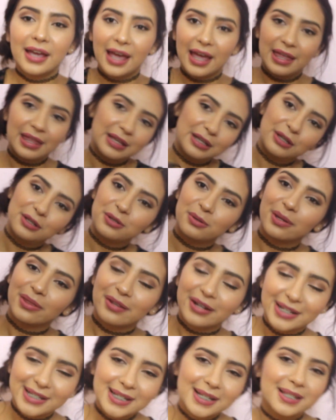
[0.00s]
and then you do a
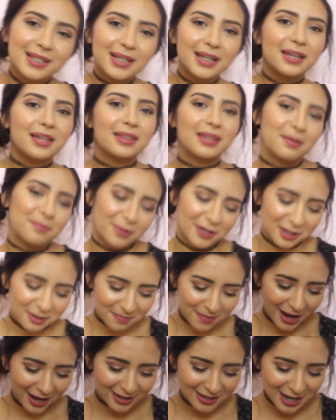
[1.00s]
360, they put you
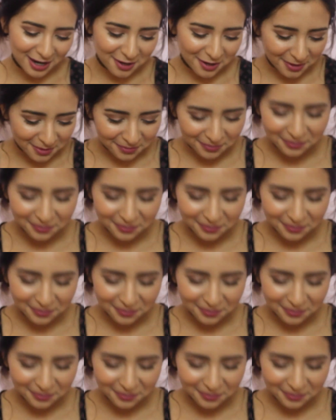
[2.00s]
back down.